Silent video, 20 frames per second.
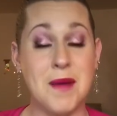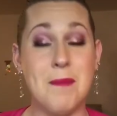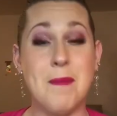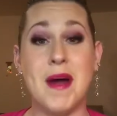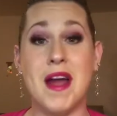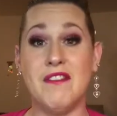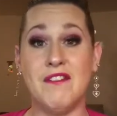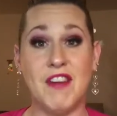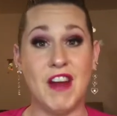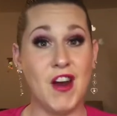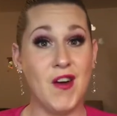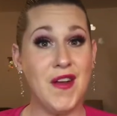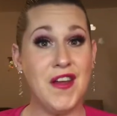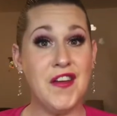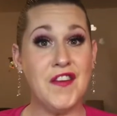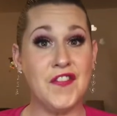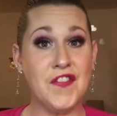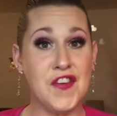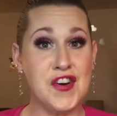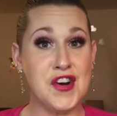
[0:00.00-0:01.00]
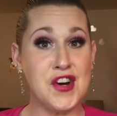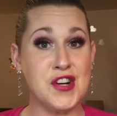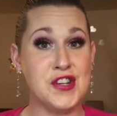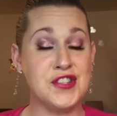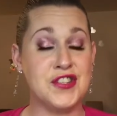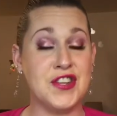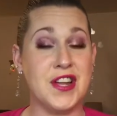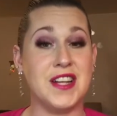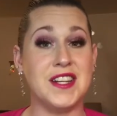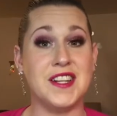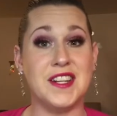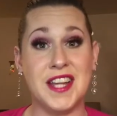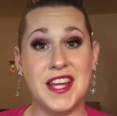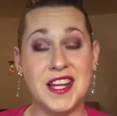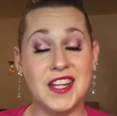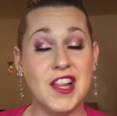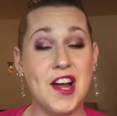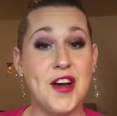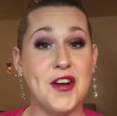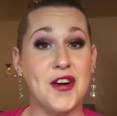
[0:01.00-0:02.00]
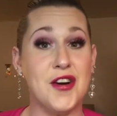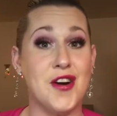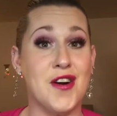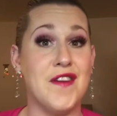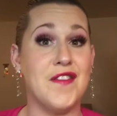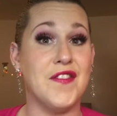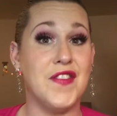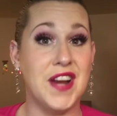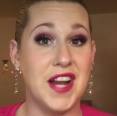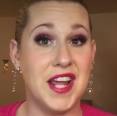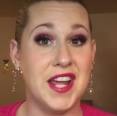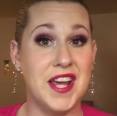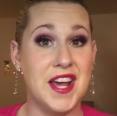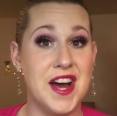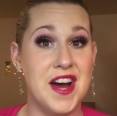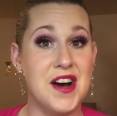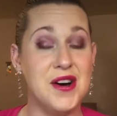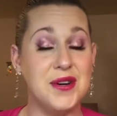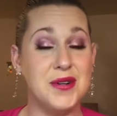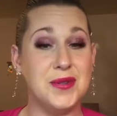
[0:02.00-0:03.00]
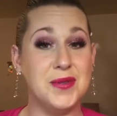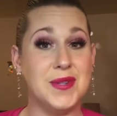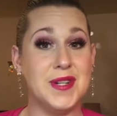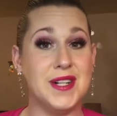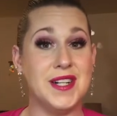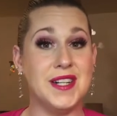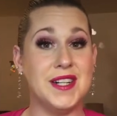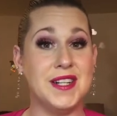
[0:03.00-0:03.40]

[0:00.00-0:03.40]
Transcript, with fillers: my very first declutter video.